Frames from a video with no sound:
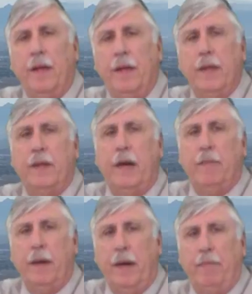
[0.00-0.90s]
Then the
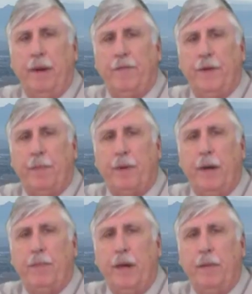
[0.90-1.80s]
top 9 met for the
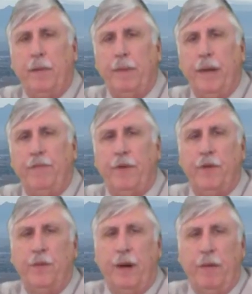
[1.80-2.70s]
primetime debate for
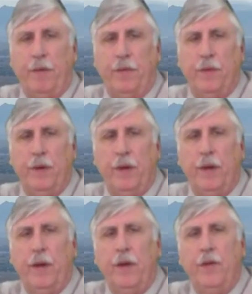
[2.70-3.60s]
2 hours.
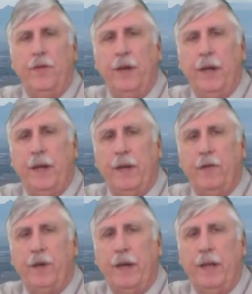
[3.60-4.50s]
CNN
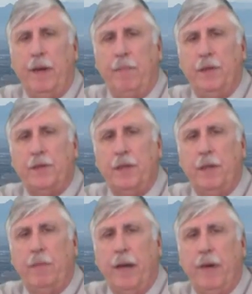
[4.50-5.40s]
decided that most of the
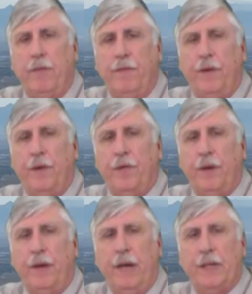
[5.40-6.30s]
debate would focus
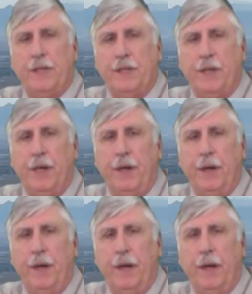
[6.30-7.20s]
on national
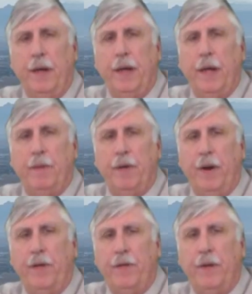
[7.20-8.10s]
security,
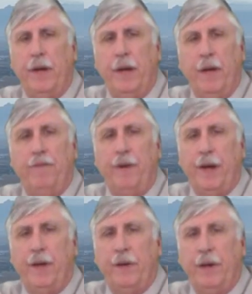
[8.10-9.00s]
immigration, and
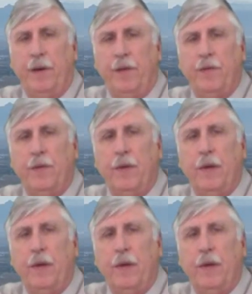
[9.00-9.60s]
fighting terrorists.